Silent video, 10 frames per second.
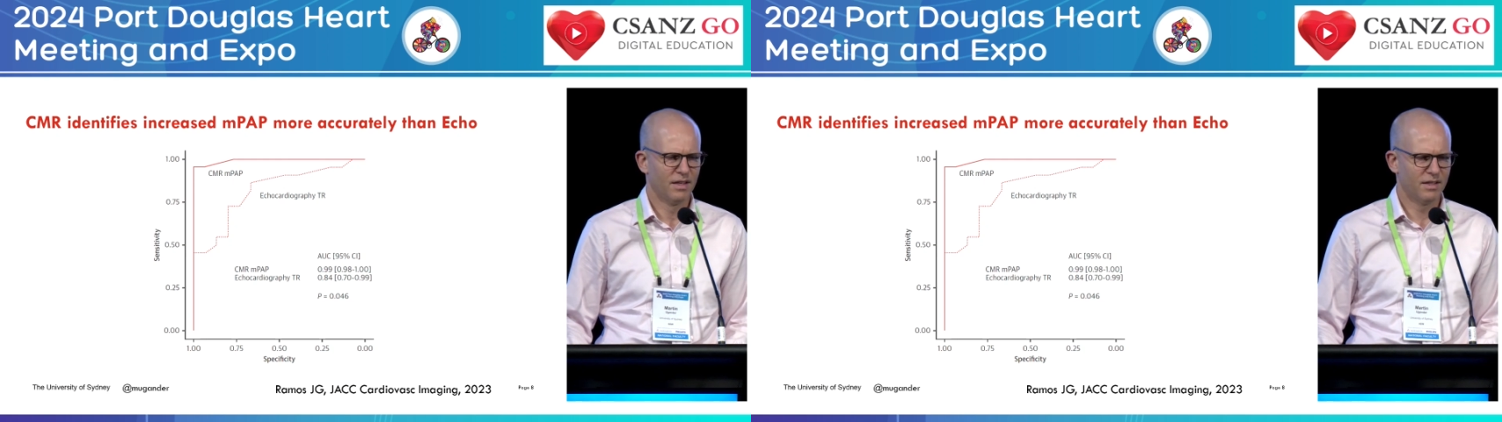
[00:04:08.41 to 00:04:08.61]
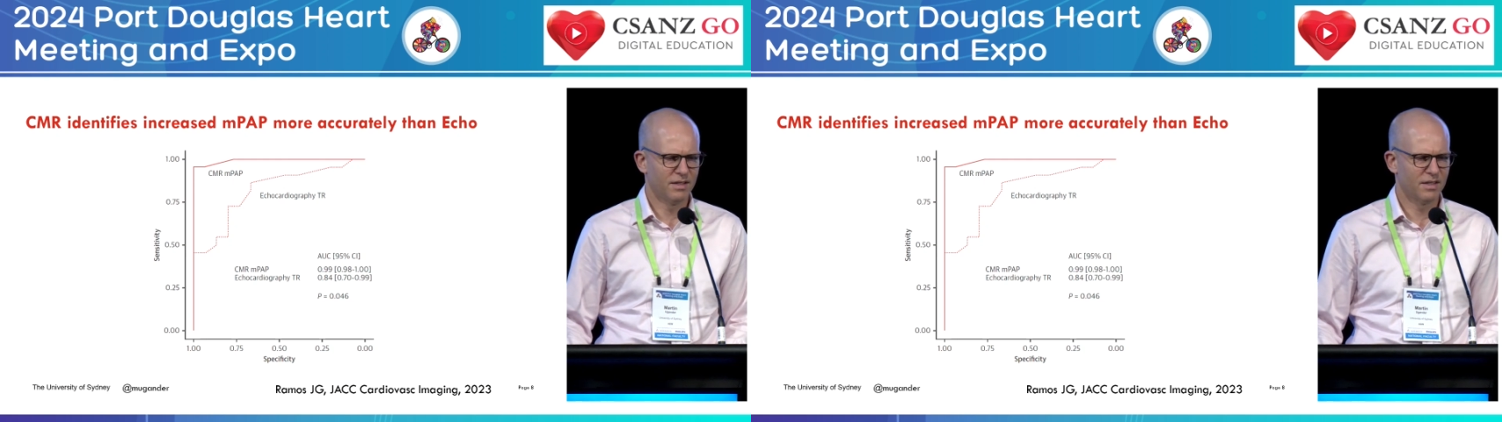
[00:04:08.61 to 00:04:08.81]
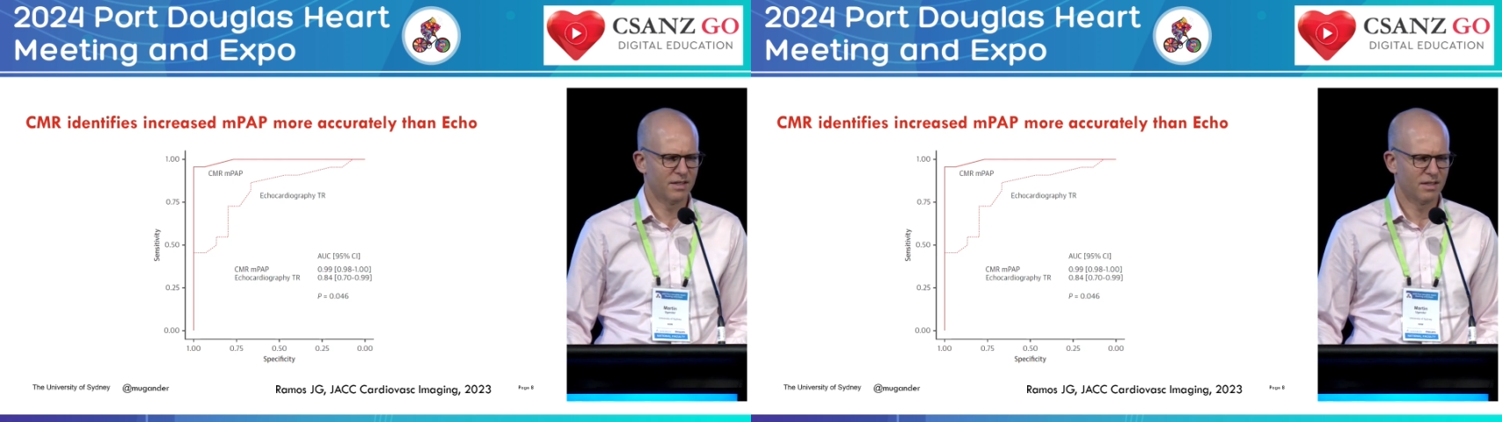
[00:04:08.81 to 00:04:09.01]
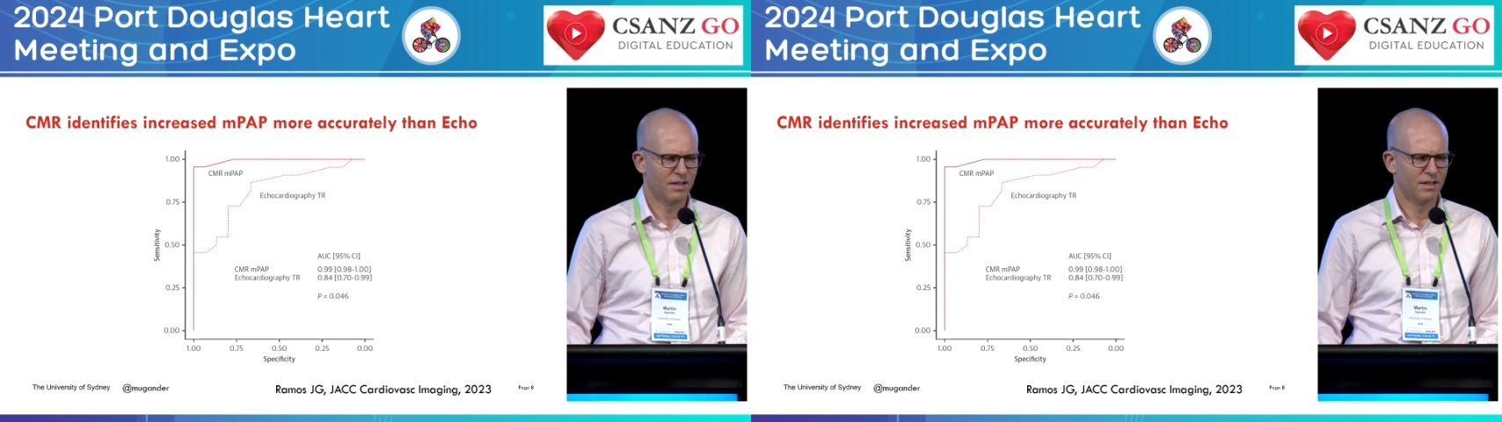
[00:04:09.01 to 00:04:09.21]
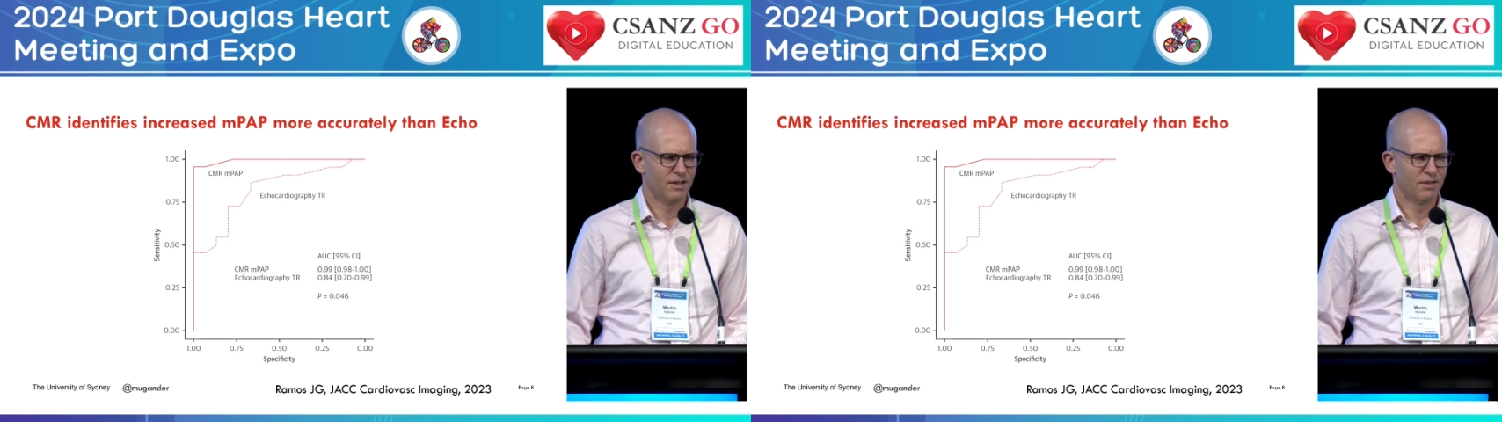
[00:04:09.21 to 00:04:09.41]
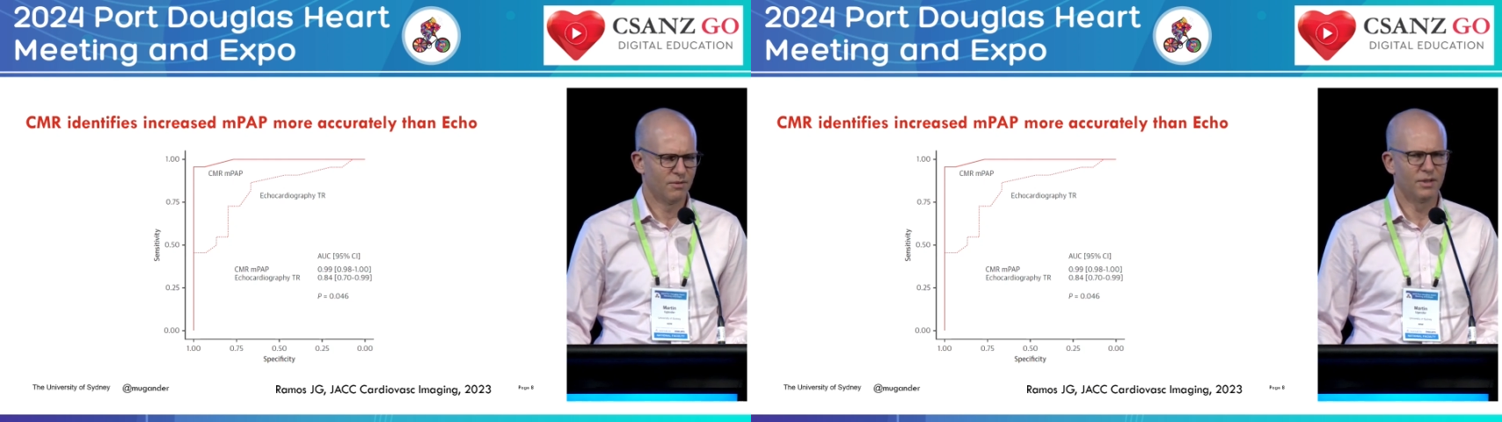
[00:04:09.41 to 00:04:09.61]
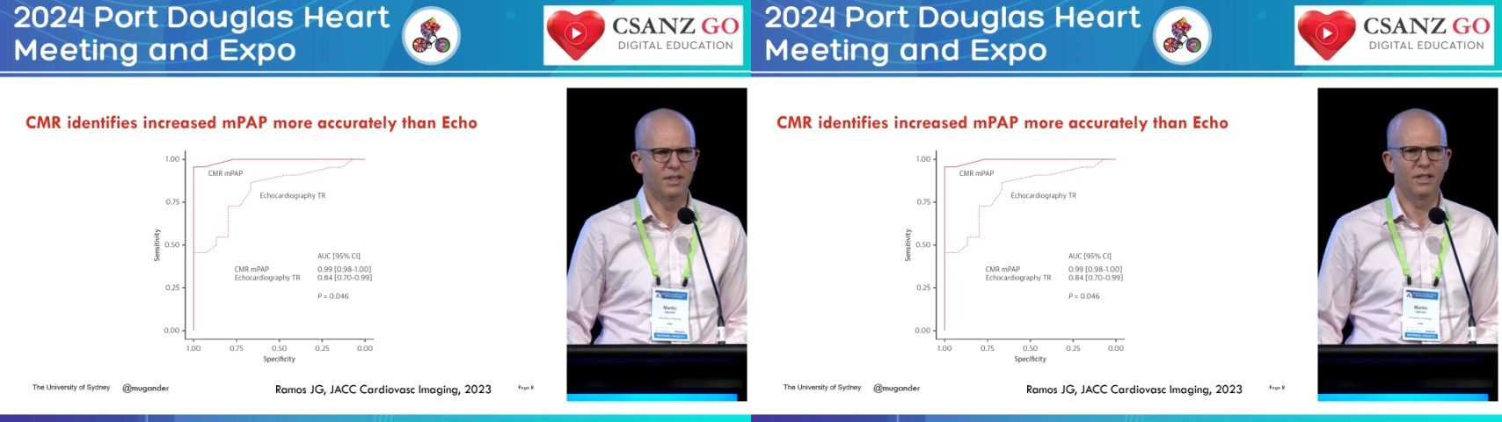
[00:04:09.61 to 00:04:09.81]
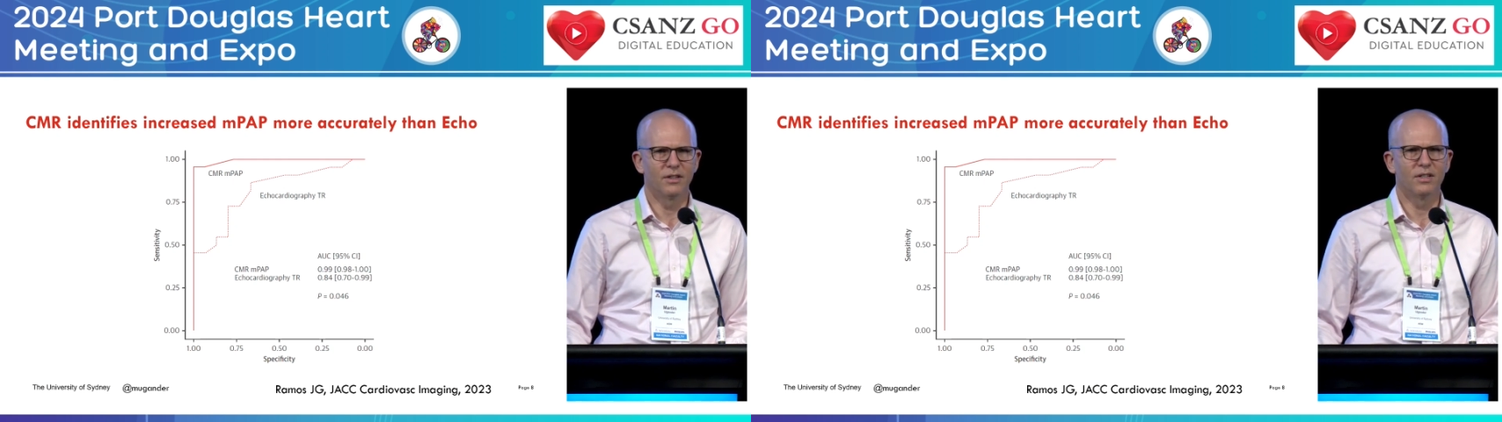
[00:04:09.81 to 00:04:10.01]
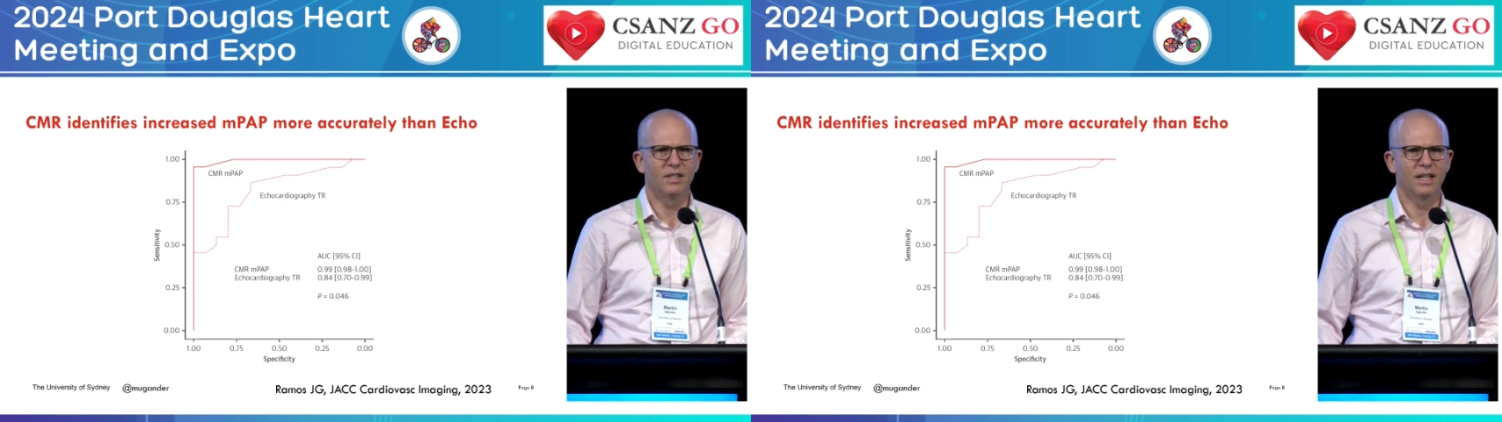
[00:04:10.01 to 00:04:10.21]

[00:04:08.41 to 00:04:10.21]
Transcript: This is really good